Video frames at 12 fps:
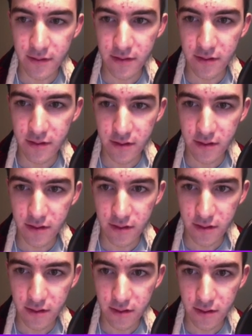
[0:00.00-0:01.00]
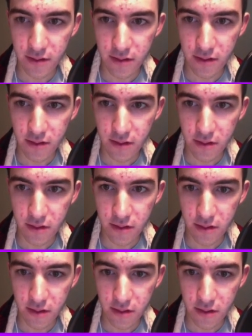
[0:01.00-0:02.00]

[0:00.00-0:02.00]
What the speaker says: [no speech]